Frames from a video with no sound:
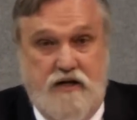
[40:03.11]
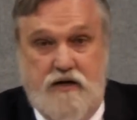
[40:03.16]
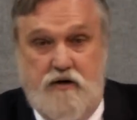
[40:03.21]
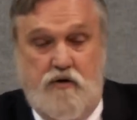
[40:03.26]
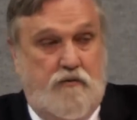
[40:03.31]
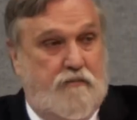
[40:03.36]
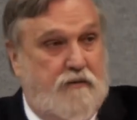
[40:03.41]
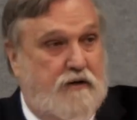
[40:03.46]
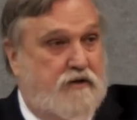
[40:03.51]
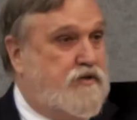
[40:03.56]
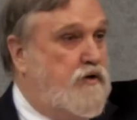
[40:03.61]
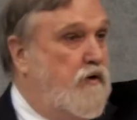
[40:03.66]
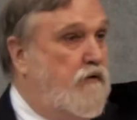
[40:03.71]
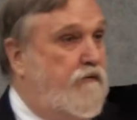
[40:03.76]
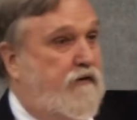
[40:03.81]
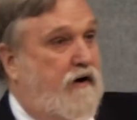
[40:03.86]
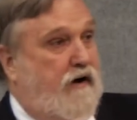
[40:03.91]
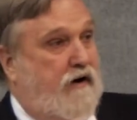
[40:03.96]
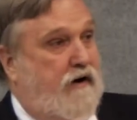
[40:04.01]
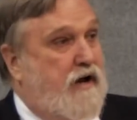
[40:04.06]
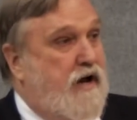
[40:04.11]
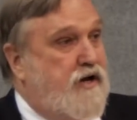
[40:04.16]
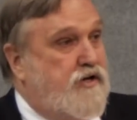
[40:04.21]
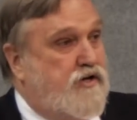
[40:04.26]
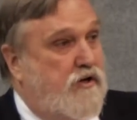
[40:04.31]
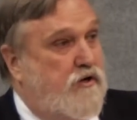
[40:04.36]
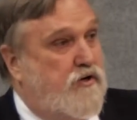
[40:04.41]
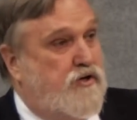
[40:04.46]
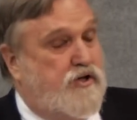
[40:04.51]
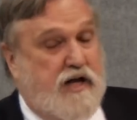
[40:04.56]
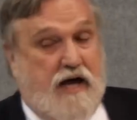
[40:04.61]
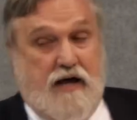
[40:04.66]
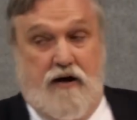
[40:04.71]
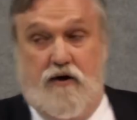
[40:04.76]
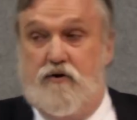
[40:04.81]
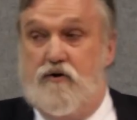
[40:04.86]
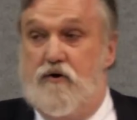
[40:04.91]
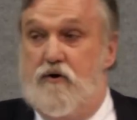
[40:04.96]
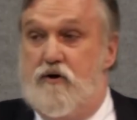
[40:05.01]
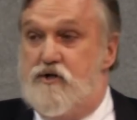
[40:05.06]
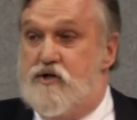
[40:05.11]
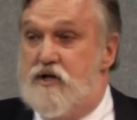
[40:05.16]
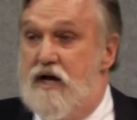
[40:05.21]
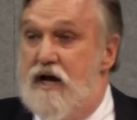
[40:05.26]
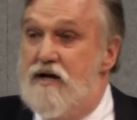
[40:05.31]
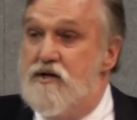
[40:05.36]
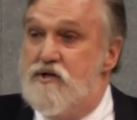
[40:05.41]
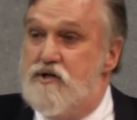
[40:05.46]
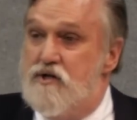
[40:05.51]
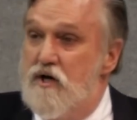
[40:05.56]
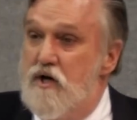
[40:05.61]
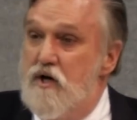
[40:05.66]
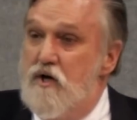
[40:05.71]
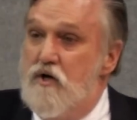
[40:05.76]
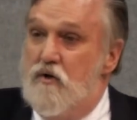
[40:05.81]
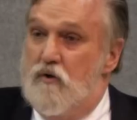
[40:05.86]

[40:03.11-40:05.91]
in whom there's no variation or shadow due to change?